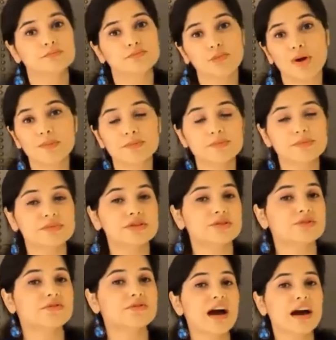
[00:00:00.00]
problems
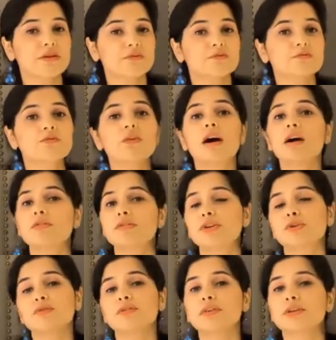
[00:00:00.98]
that had far
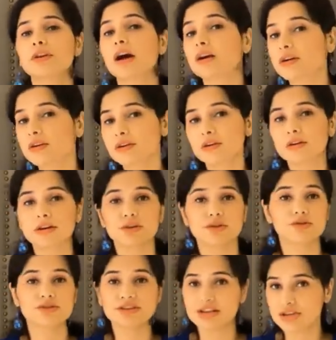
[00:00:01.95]
when you were younger in
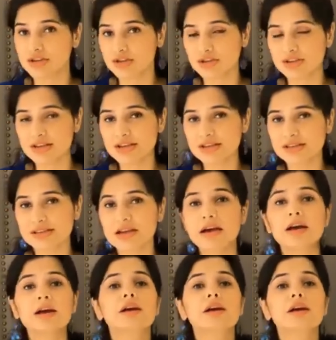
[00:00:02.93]
your teenage days.